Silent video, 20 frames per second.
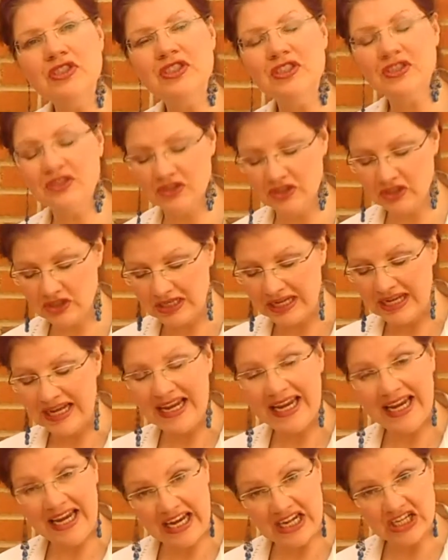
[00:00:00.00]
assistant
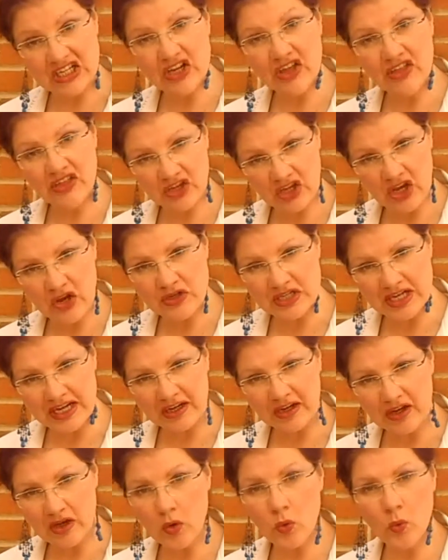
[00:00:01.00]
hit the coat
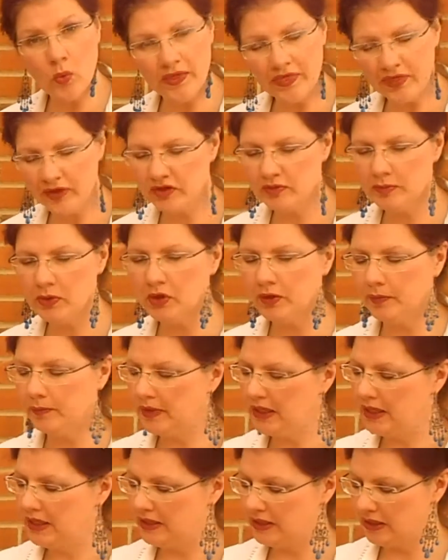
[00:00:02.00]
hanger with the spoon.
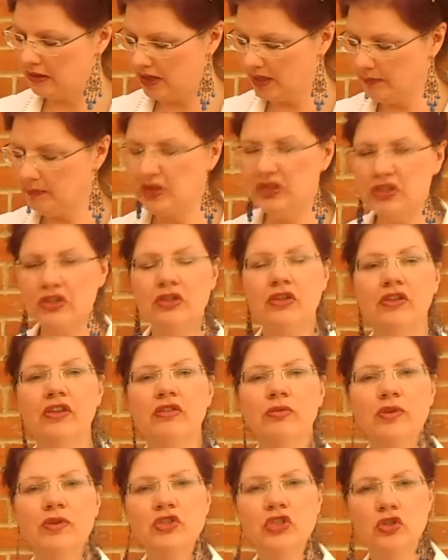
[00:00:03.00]
Now, I'm going to do
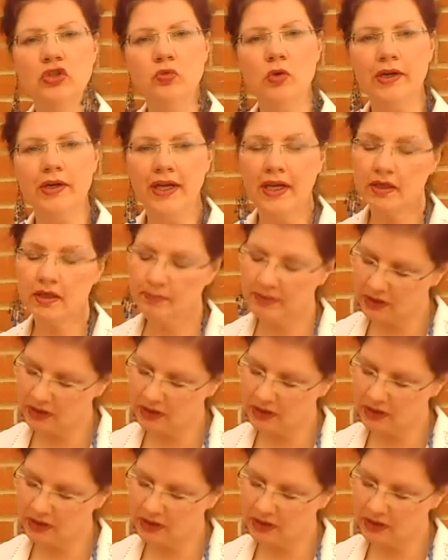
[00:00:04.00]
this with just one hand